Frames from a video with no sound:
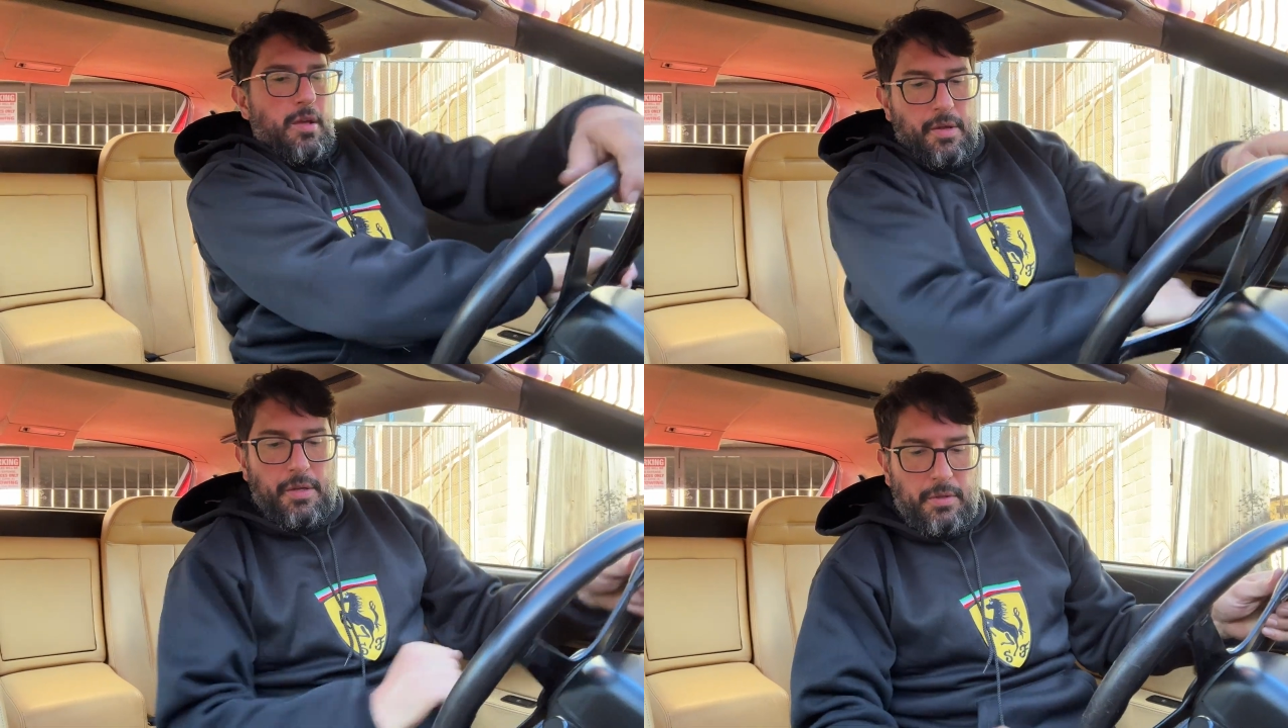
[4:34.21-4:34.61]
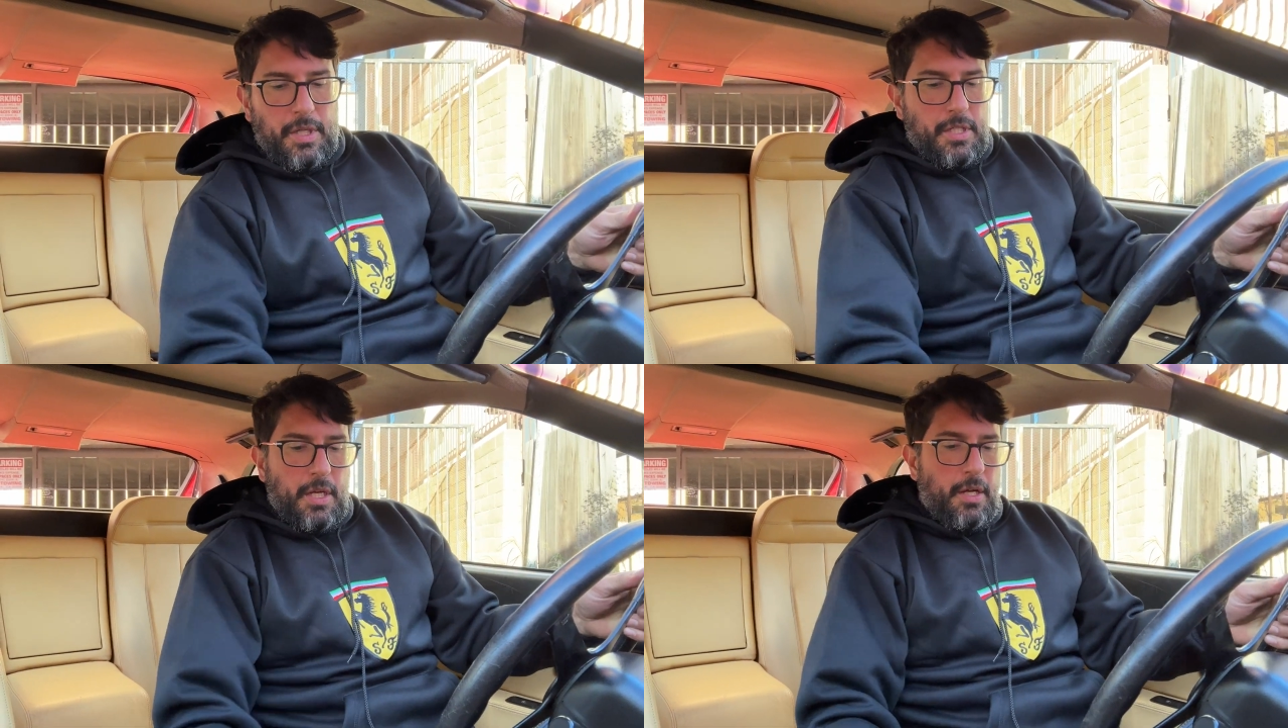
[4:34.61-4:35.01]
You'll
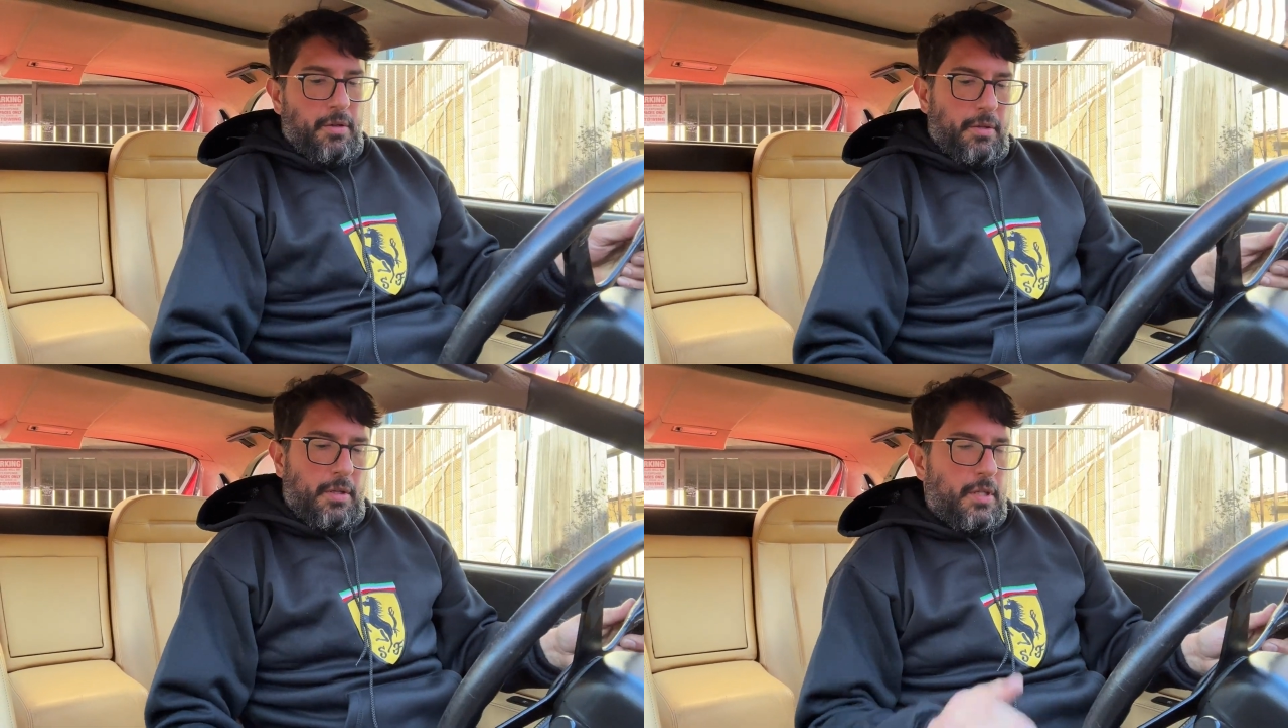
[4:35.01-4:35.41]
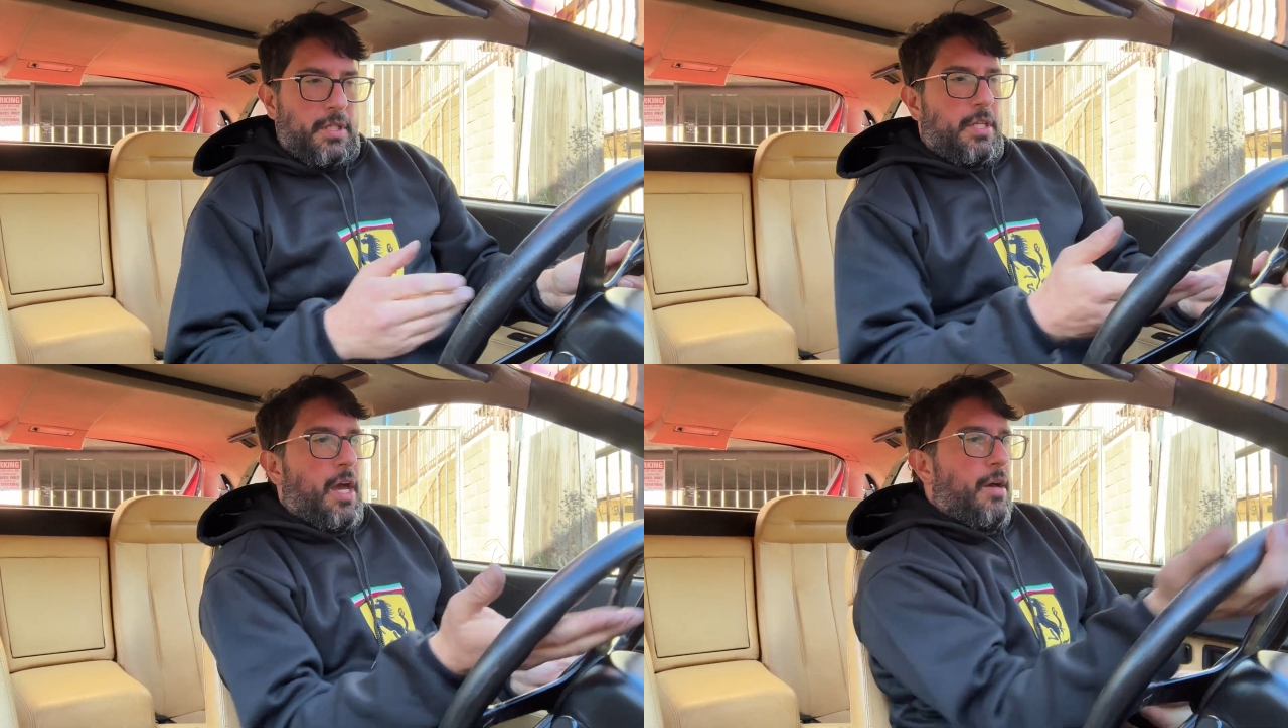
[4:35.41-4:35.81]
get to hear the
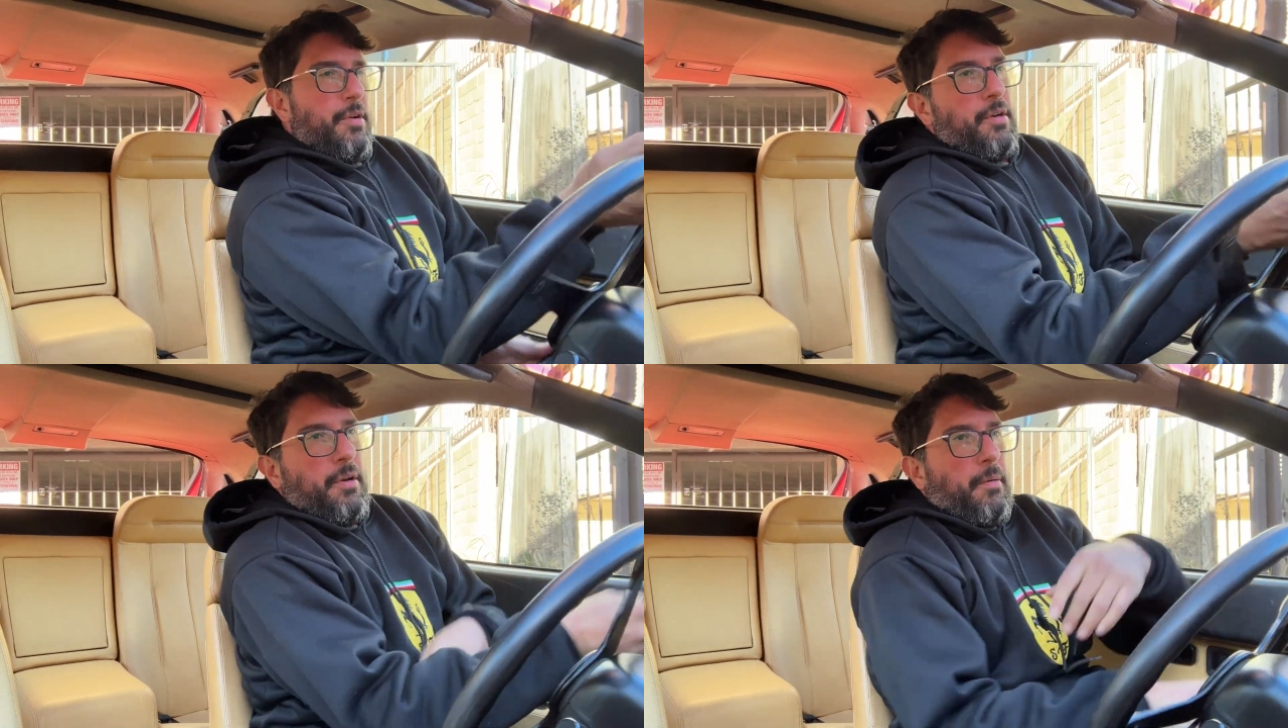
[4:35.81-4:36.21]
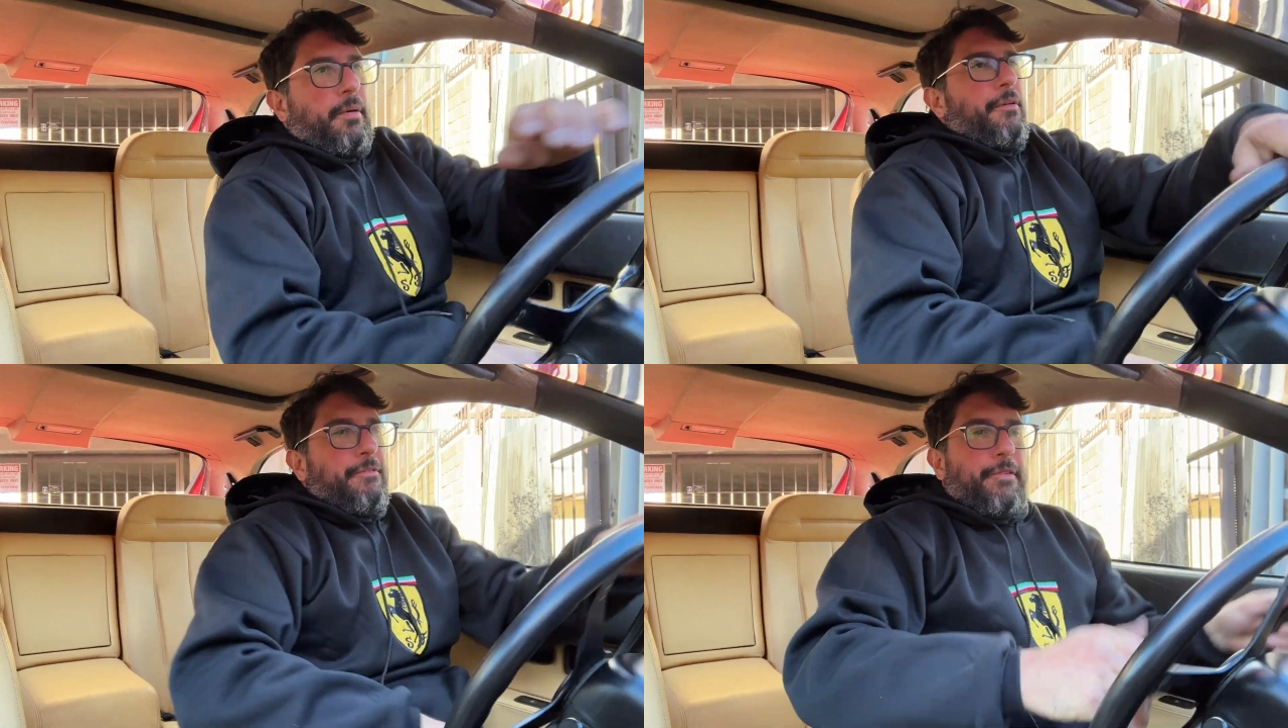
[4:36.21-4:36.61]
sound. We're
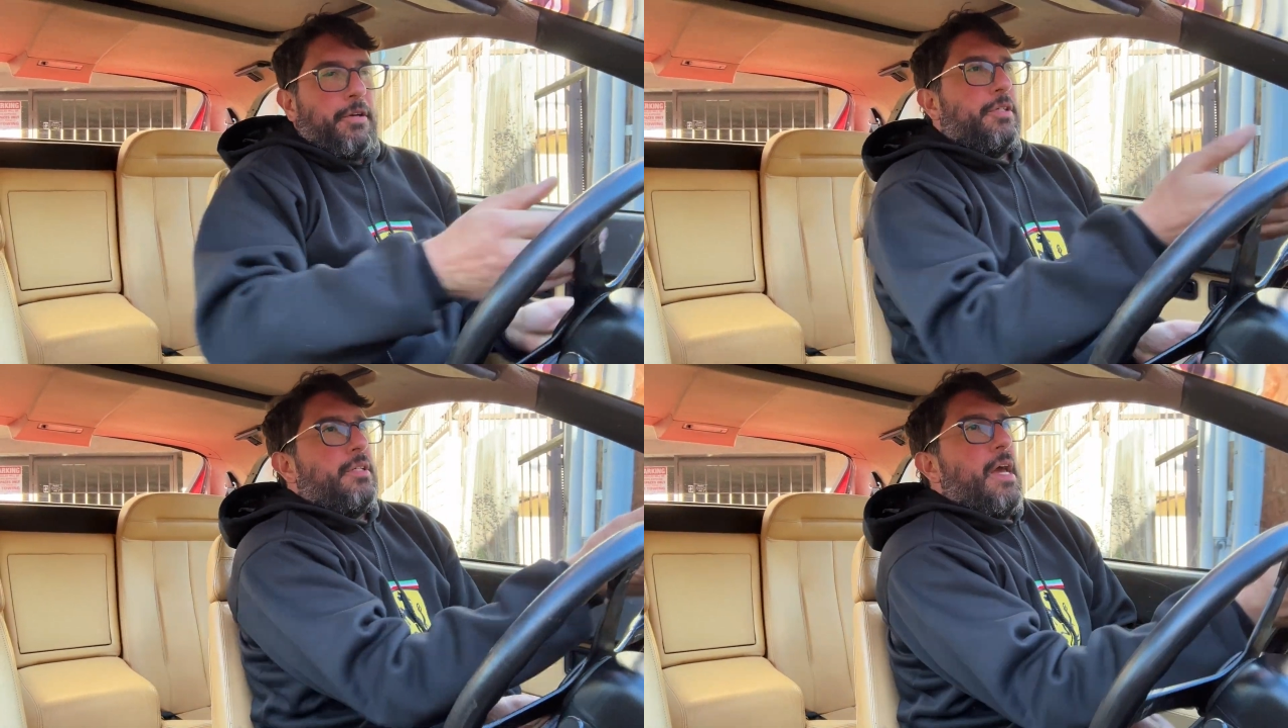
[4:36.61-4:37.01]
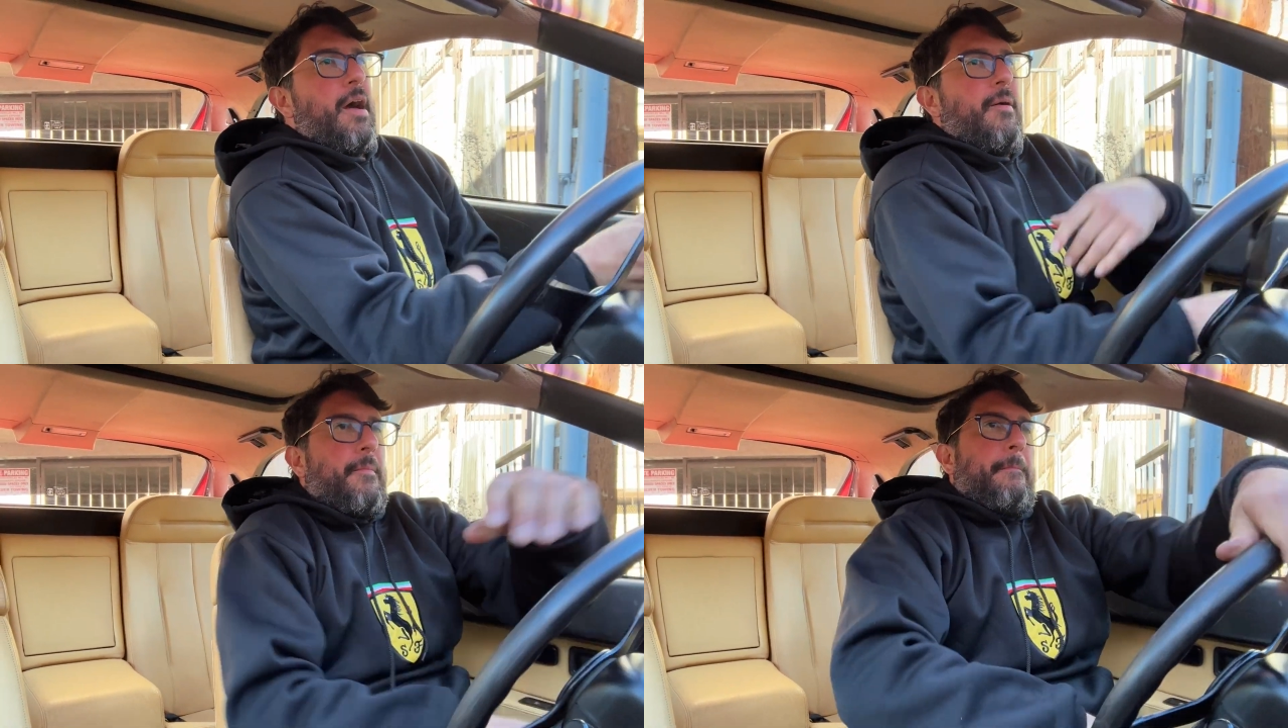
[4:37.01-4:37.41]
in first
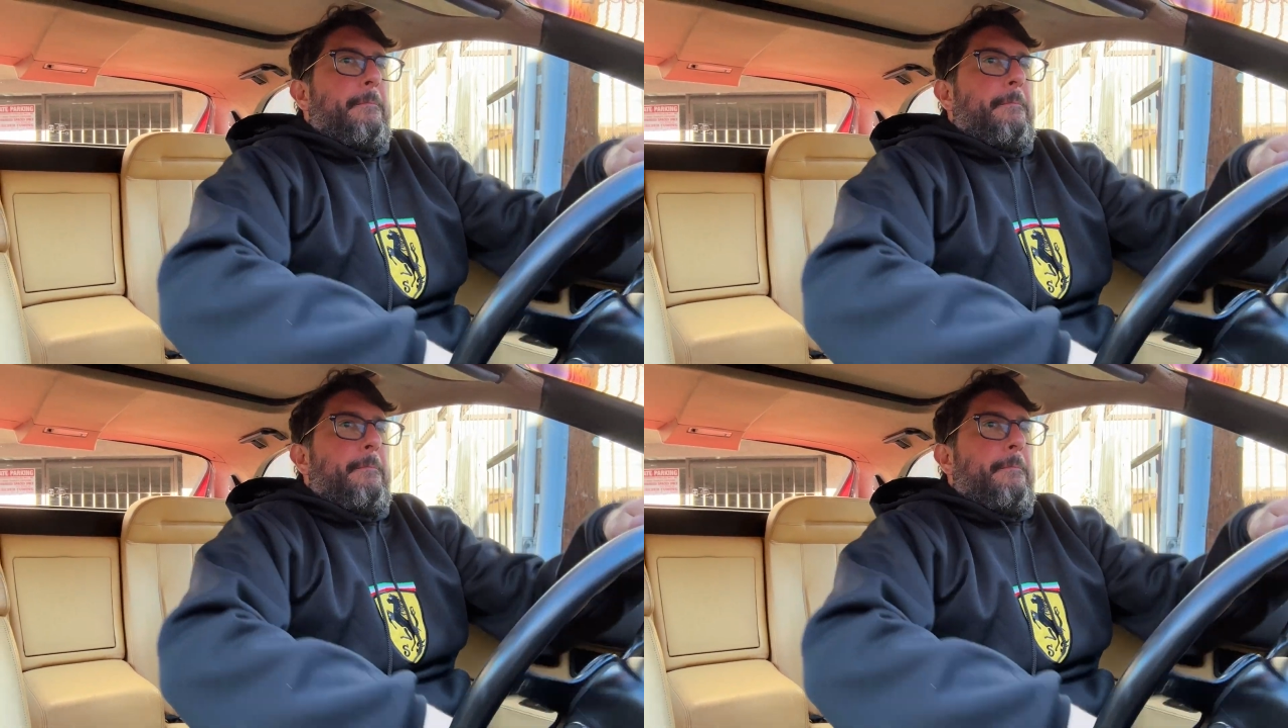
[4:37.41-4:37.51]
now.